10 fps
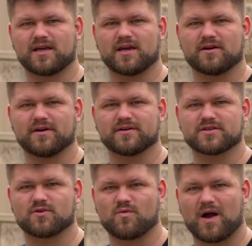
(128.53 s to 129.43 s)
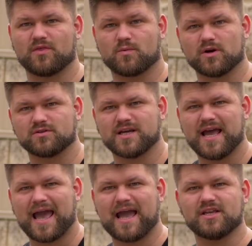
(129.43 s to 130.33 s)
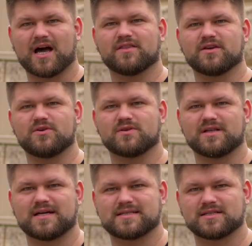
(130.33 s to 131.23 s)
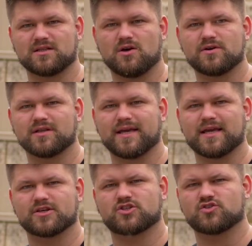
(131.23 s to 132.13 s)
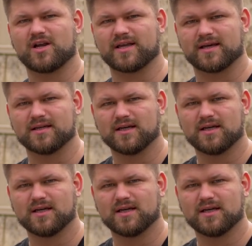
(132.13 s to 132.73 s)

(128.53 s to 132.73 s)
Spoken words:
carriers around the world and other utilized locally in Australia.